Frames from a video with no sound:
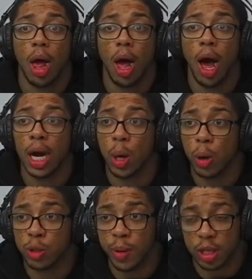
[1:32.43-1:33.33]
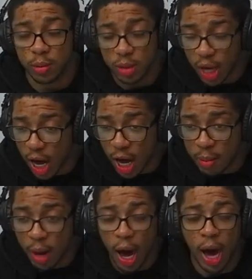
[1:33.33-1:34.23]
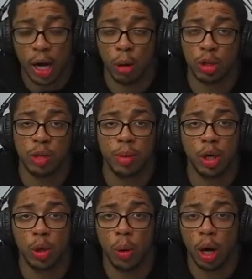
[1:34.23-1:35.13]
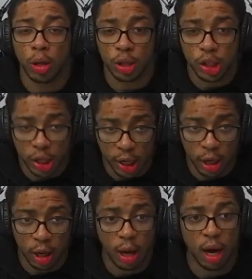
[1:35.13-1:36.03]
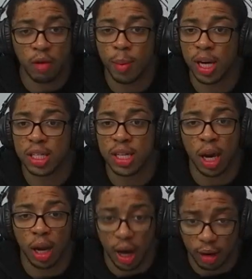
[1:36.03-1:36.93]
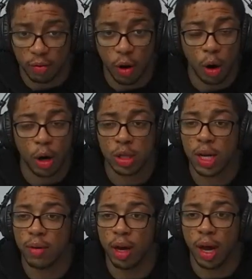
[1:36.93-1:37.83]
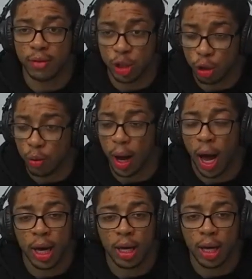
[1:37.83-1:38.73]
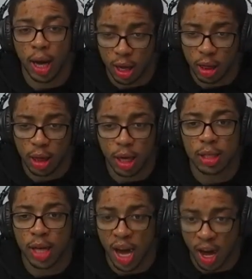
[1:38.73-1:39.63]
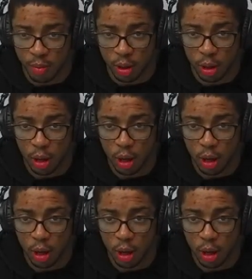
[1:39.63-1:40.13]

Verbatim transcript: I know it's been some time. I know she's been doing other shit. Everybody's got a life. Artists have a life too. I get it. Things happen.